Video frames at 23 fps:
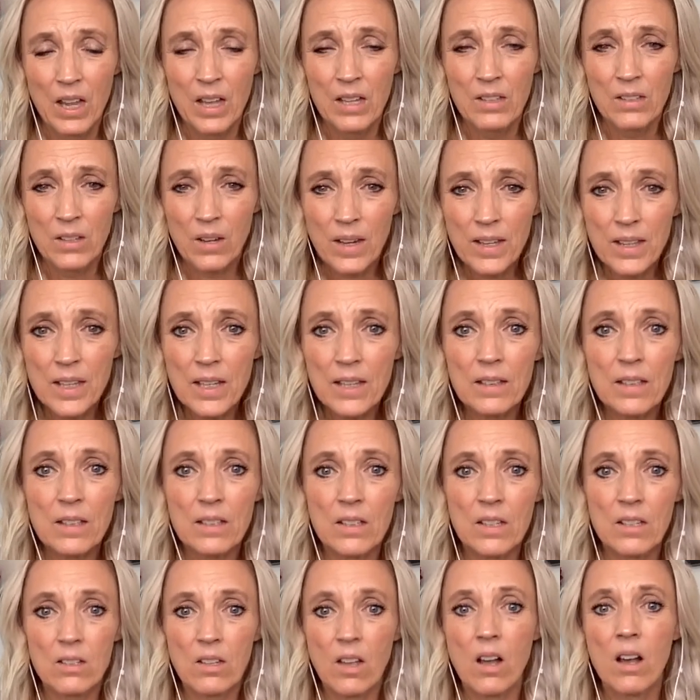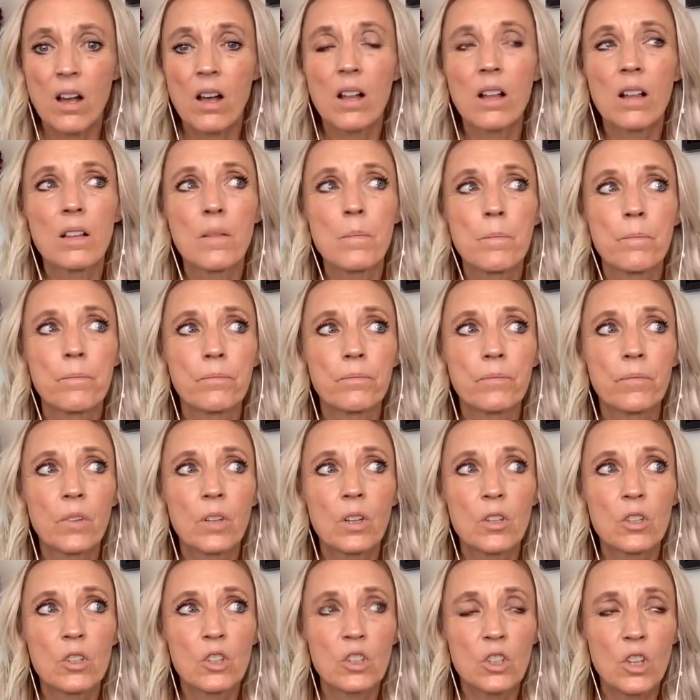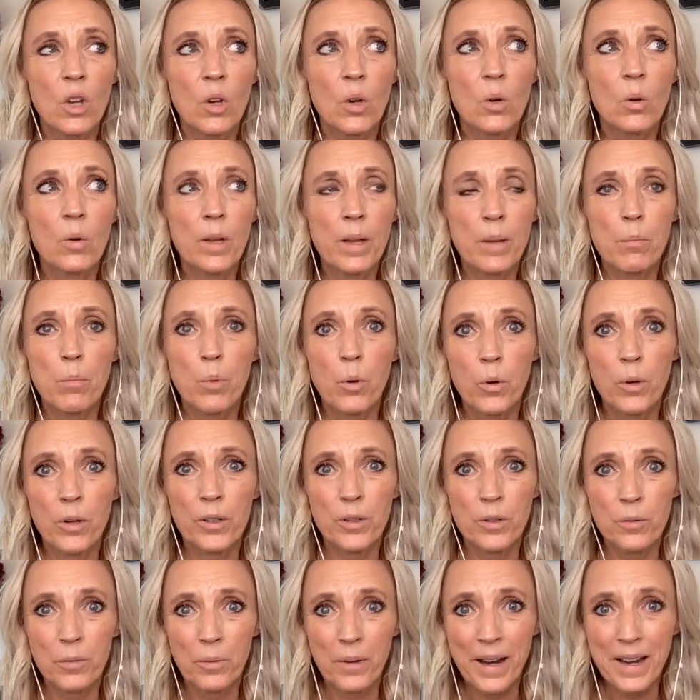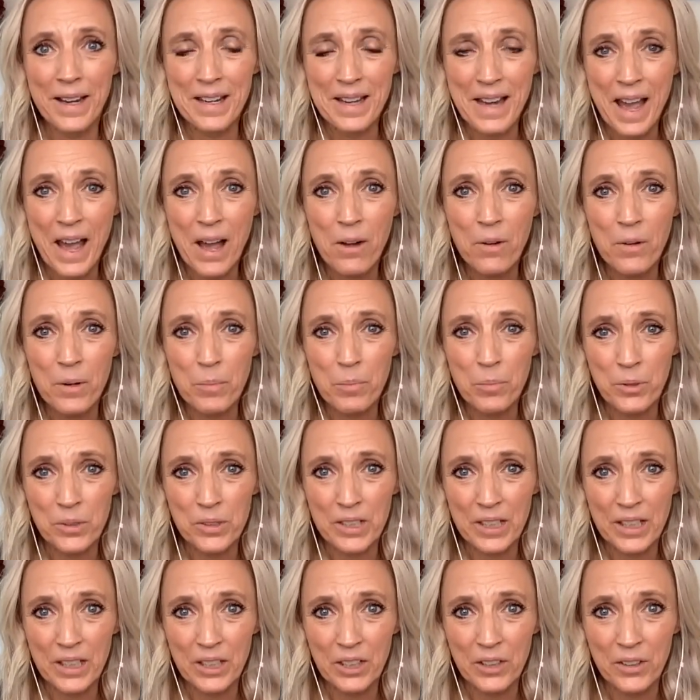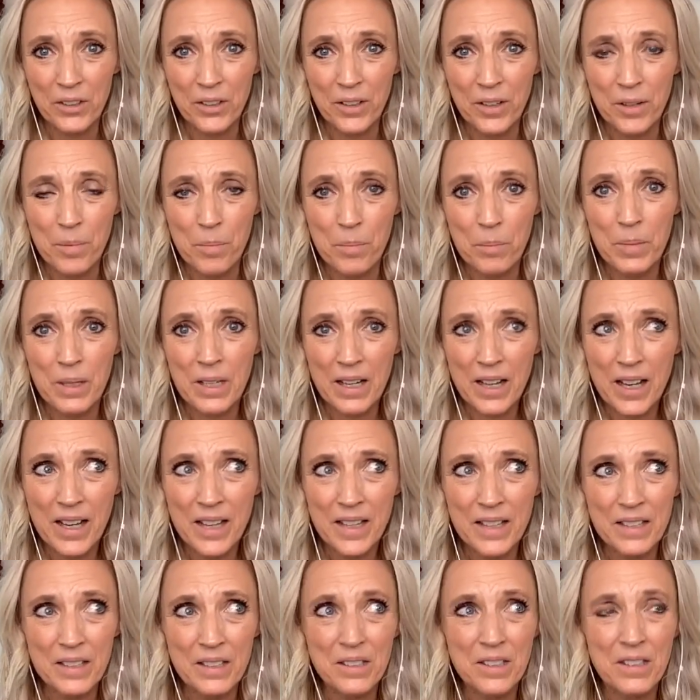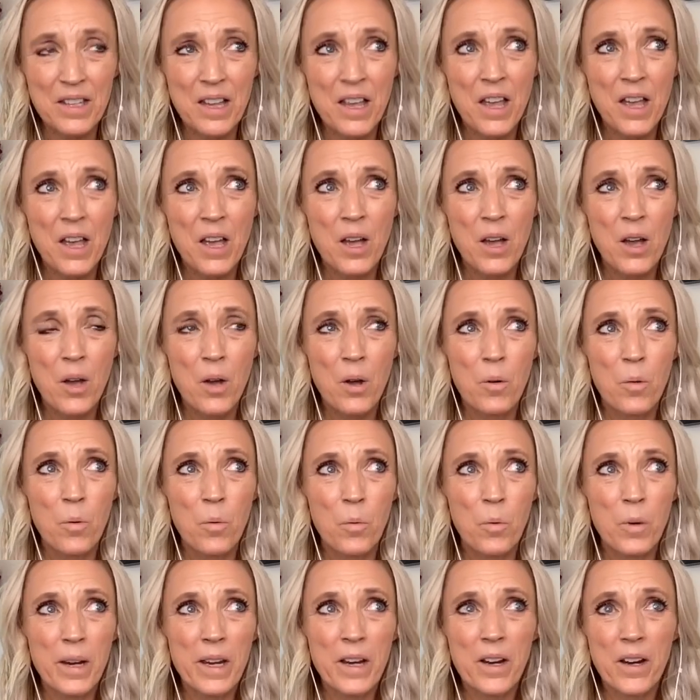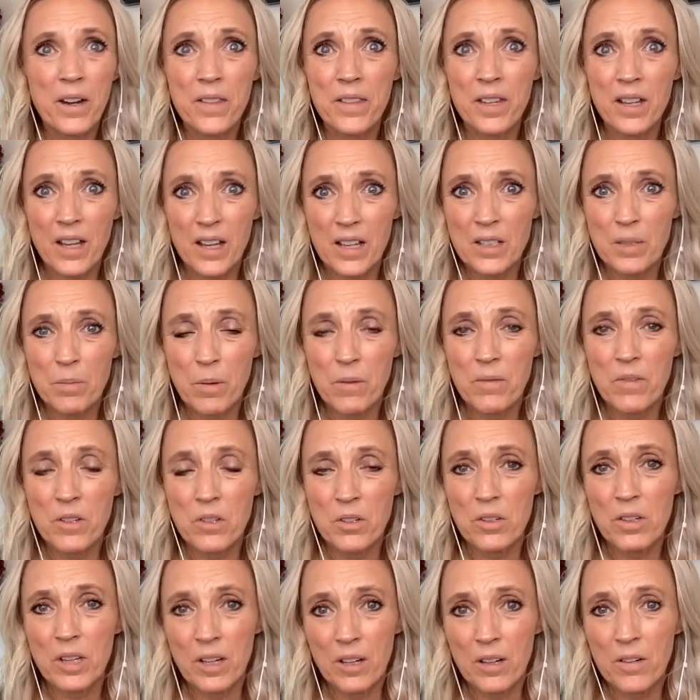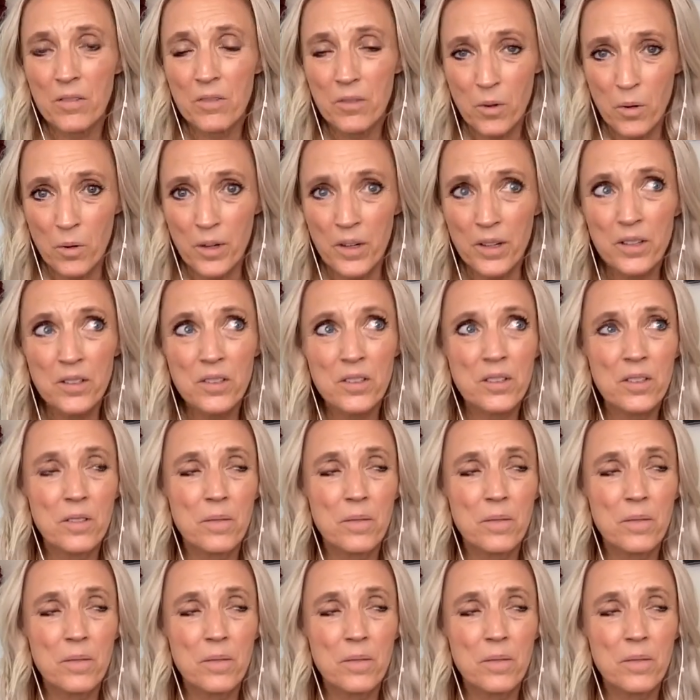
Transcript: So I think this is all so important right now, in particular, because we are on the cusp of a new year, of course,